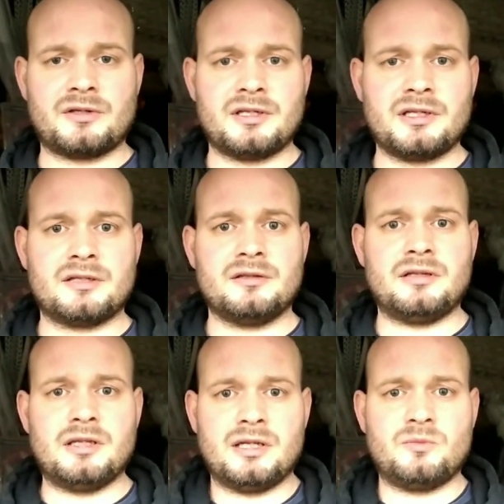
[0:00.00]
you
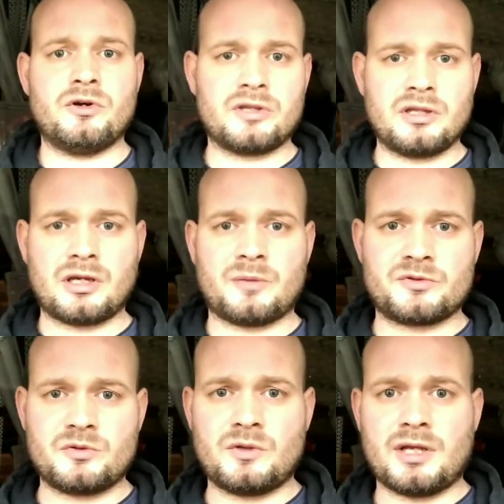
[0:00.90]
need working
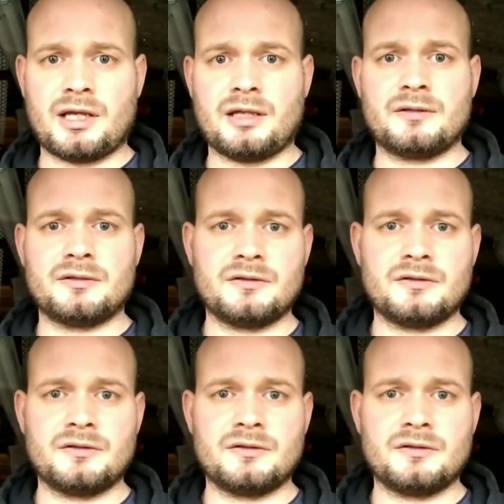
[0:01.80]
capital there.